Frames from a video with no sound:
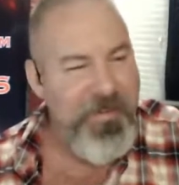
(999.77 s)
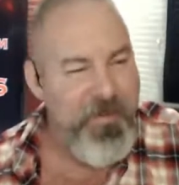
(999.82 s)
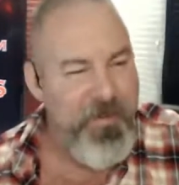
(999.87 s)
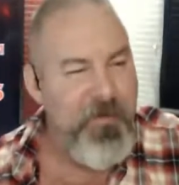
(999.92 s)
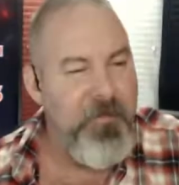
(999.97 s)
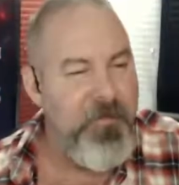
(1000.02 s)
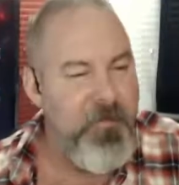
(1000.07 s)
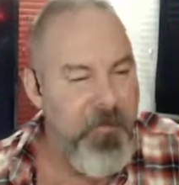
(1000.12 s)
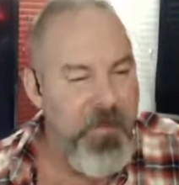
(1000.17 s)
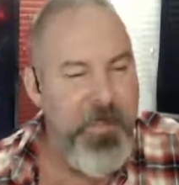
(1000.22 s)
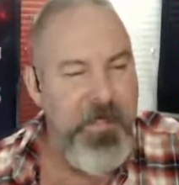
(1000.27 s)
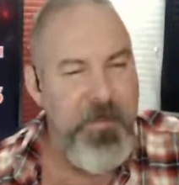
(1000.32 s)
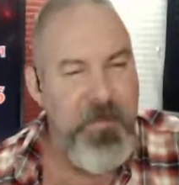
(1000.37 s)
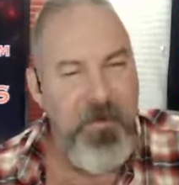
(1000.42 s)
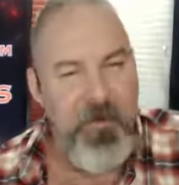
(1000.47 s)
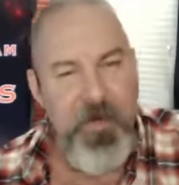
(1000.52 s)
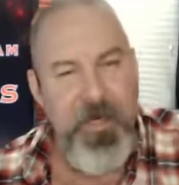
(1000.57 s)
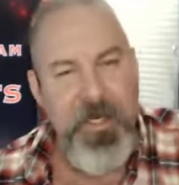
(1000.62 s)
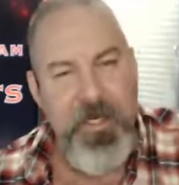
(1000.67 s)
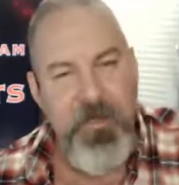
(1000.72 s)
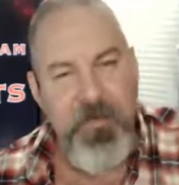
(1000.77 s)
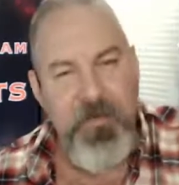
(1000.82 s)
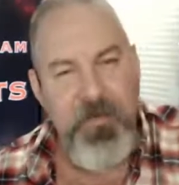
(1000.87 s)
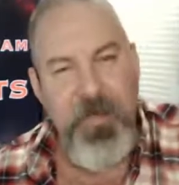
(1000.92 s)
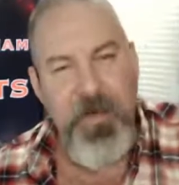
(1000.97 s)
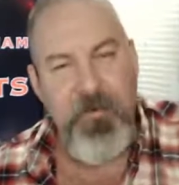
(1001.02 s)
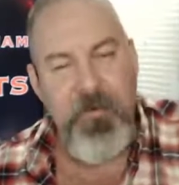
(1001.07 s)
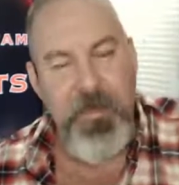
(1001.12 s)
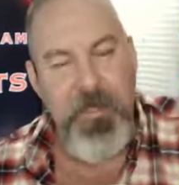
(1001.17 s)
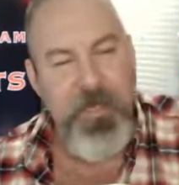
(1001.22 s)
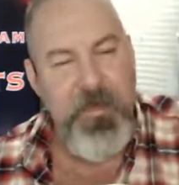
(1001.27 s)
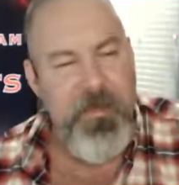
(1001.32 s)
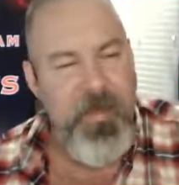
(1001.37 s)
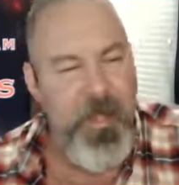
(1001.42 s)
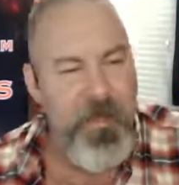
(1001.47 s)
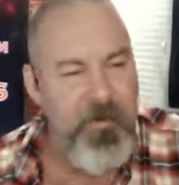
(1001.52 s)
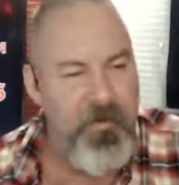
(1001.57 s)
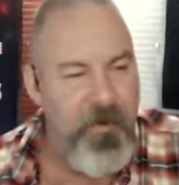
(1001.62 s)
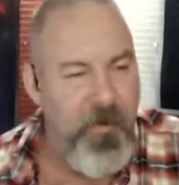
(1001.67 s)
They're idiots. They don't get that.